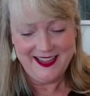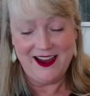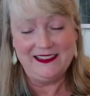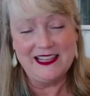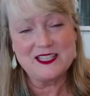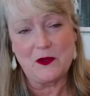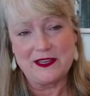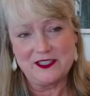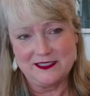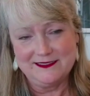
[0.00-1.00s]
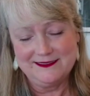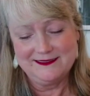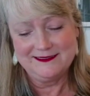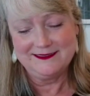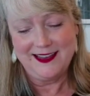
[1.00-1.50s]
All right, last question.
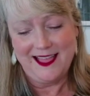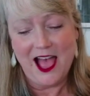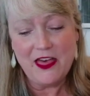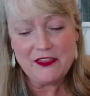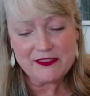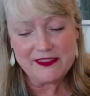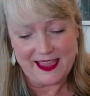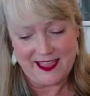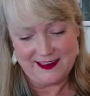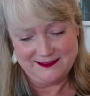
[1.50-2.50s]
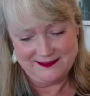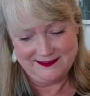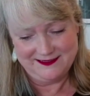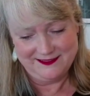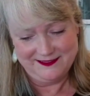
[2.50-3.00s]
Other than
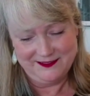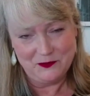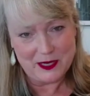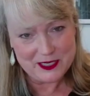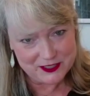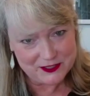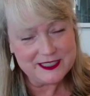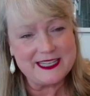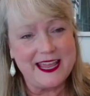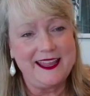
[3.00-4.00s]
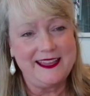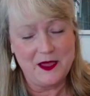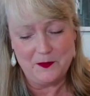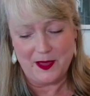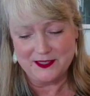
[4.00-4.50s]
what you do today
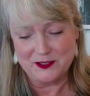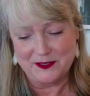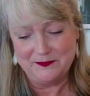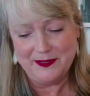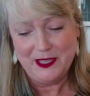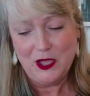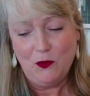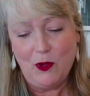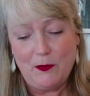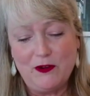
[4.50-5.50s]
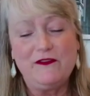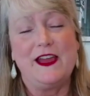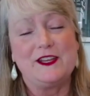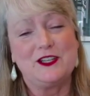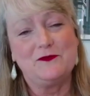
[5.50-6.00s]
at Bostrom, what
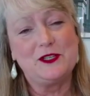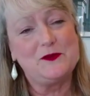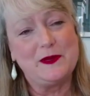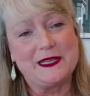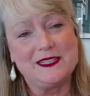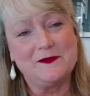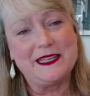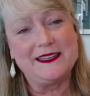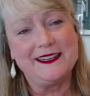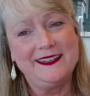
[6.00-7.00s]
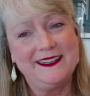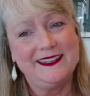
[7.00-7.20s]
profession would you pick to be in?